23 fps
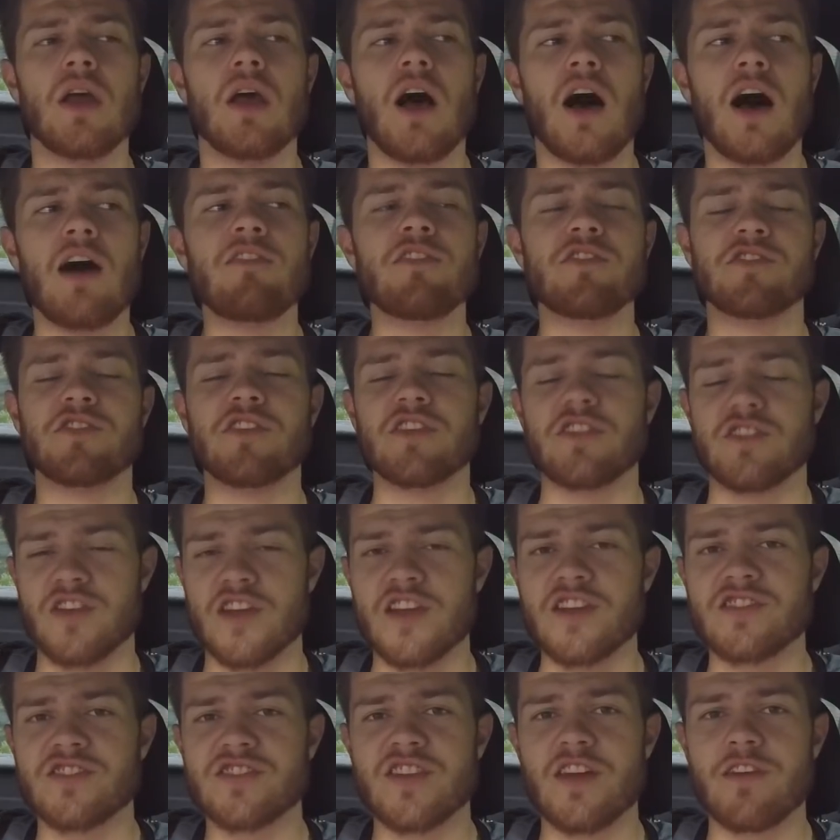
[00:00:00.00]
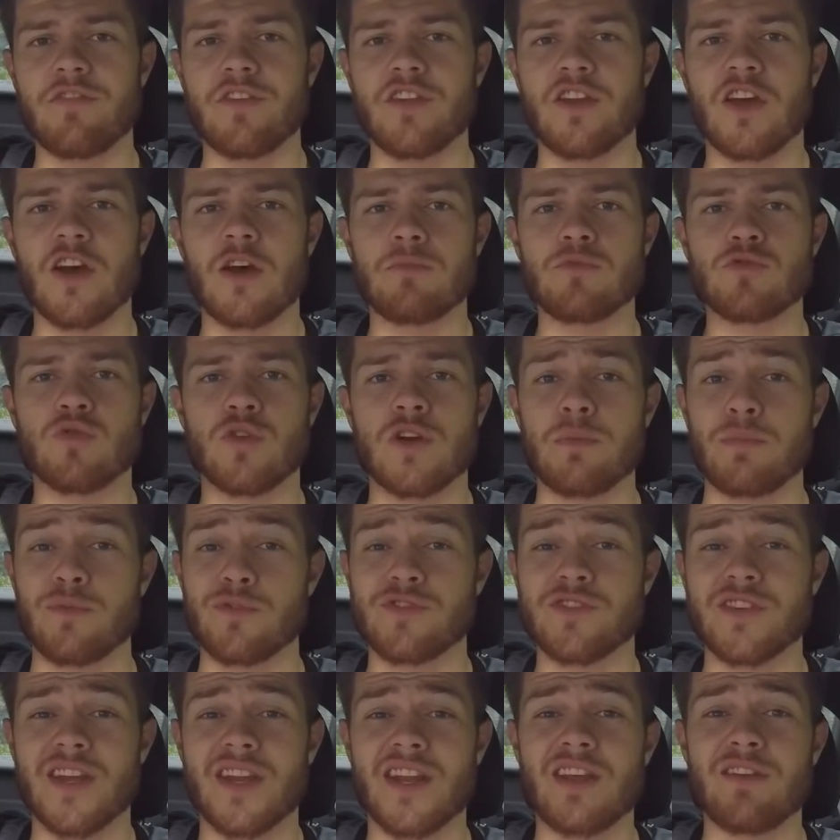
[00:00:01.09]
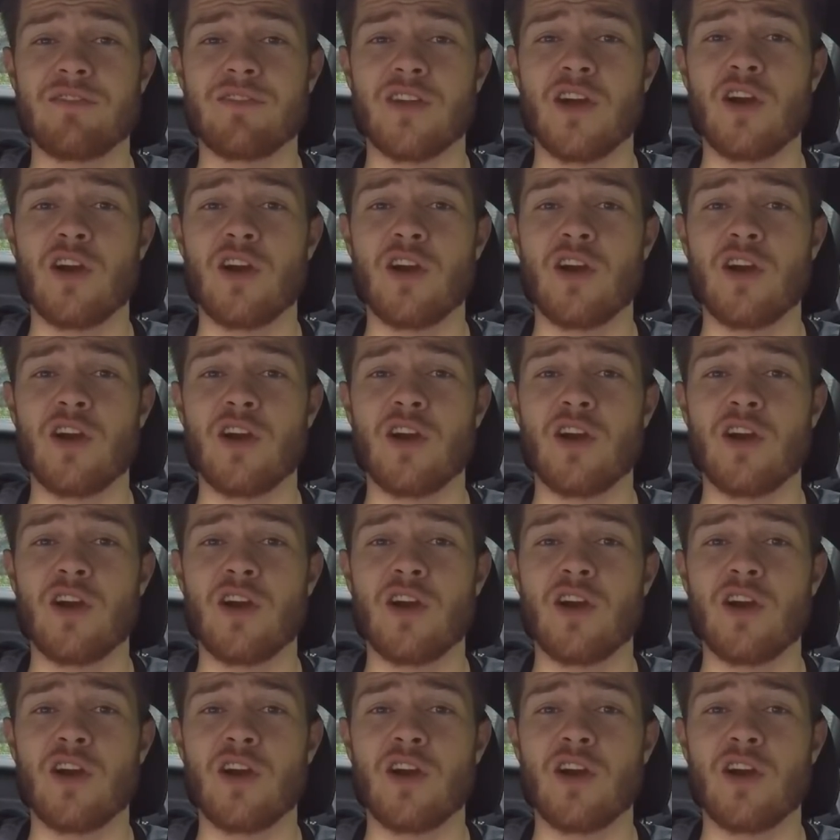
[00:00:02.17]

obviously it's stiffened up 20% even